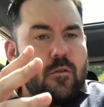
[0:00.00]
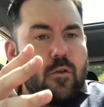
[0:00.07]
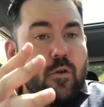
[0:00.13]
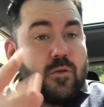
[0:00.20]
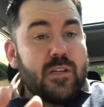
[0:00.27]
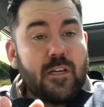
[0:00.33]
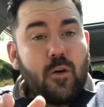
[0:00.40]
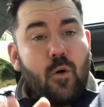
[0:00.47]

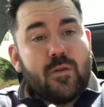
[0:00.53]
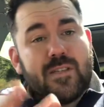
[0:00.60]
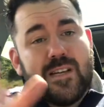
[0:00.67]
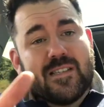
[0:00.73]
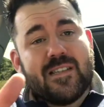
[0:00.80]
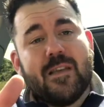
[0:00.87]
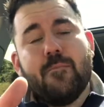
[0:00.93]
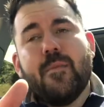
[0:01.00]
who's that guy's
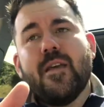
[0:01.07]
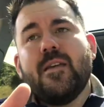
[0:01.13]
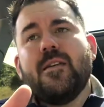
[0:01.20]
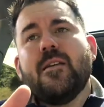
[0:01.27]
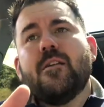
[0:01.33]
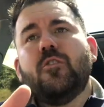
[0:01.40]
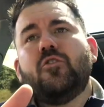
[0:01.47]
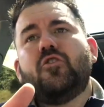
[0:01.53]
asking
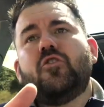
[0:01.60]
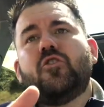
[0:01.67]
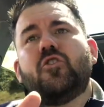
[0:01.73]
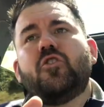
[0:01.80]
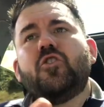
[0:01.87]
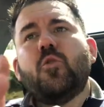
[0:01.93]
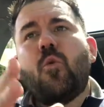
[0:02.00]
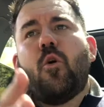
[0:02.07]
me,
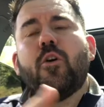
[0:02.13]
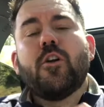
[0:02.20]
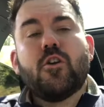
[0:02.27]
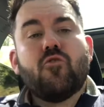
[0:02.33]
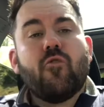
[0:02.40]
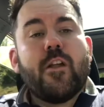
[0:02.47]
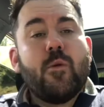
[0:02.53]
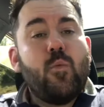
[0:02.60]
do I
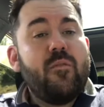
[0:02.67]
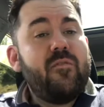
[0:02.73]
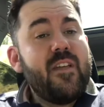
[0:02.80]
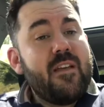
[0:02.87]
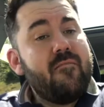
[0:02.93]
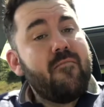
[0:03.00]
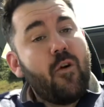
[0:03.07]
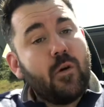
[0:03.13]
agree with
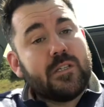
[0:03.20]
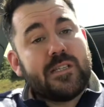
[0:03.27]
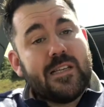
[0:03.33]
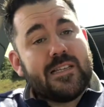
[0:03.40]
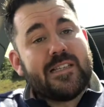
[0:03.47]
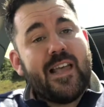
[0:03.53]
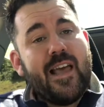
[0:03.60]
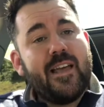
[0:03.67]
the invites that
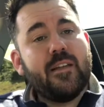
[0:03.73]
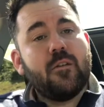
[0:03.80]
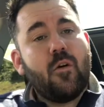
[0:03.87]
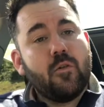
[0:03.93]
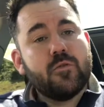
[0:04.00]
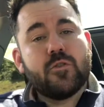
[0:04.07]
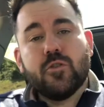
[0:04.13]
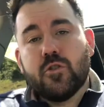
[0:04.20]
he's getting
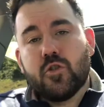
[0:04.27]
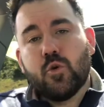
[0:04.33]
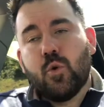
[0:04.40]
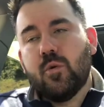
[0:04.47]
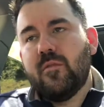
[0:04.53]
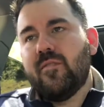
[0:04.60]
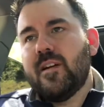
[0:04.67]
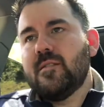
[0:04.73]
onto the
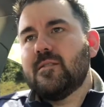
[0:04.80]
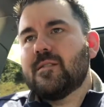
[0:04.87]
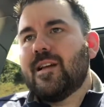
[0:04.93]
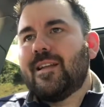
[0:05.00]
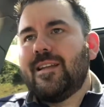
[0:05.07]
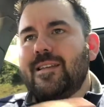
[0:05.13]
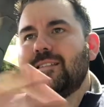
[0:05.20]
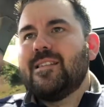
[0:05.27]
tour events,
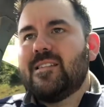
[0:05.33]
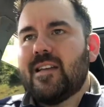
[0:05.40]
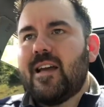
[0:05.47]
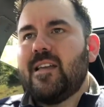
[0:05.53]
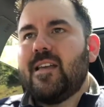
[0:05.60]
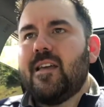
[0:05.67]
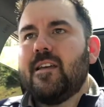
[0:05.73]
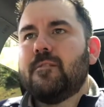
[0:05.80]
and is he
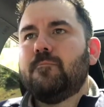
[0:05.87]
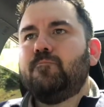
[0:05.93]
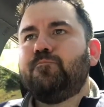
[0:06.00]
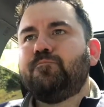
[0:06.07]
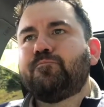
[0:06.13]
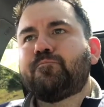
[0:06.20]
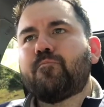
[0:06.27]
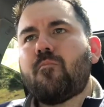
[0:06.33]
taking
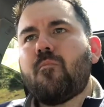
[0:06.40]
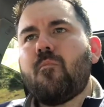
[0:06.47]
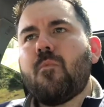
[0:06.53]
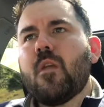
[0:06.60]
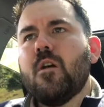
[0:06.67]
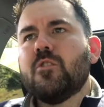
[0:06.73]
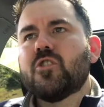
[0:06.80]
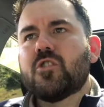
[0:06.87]

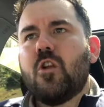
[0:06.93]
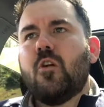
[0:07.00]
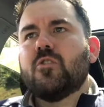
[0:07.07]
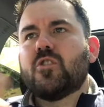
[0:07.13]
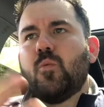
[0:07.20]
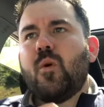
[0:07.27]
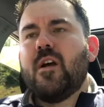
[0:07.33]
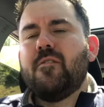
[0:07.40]

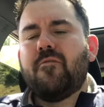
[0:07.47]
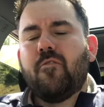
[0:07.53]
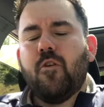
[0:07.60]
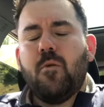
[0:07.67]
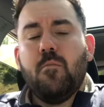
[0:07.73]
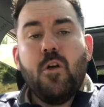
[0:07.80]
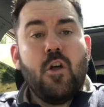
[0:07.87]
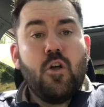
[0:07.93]
slots away
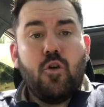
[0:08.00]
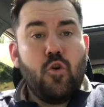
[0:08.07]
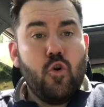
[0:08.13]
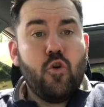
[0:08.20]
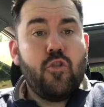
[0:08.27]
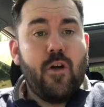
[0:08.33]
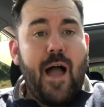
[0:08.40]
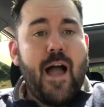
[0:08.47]
from
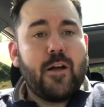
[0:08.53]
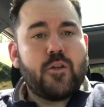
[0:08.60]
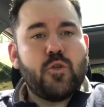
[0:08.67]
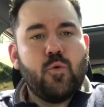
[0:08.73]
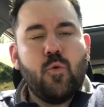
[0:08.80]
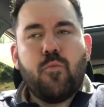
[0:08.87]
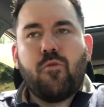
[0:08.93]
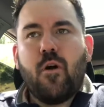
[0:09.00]
other
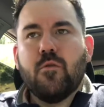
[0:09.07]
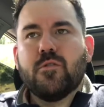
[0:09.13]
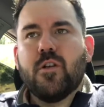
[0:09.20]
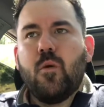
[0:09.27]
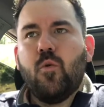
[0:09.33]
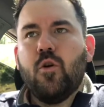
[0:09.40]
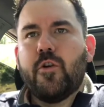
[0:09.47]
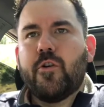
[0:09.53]
actual pros that
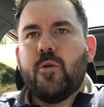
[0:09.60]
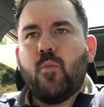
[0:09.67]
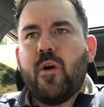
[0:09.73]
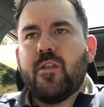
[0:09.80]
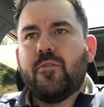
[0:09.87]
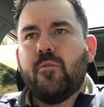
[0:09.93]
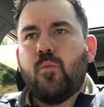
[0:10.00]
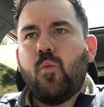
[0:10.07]
are working
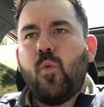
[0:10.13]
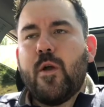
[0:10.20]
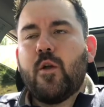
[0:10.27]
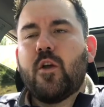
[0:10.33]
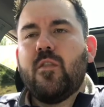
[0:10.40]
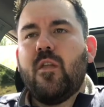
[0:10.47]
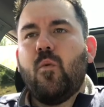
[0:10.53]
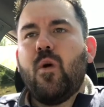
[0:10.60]

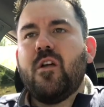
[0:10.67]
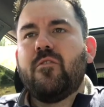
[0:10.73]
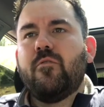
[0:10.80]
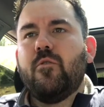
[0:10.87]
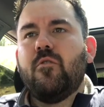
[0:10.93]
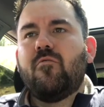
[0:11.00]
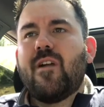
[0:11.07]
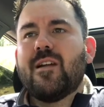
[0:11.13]
their way
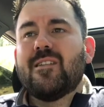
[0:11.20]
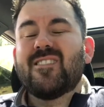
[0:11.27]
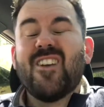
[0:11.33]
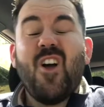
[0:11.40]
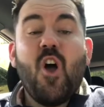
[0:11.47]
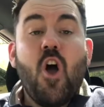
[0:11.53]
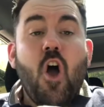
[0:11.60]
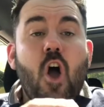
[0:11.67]
through the ranks?
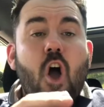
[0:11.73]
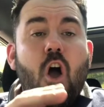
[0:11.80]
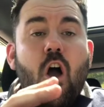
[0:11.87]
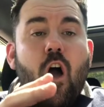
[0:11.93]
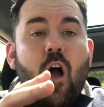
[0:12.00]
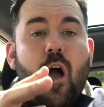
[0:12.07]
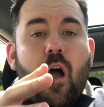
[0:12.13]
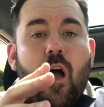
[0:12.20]

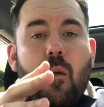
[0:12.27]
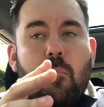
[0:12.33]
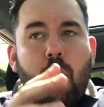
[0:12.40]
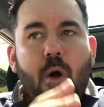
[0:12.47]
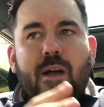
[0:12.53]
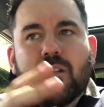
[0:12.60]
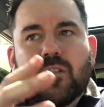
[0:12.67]
My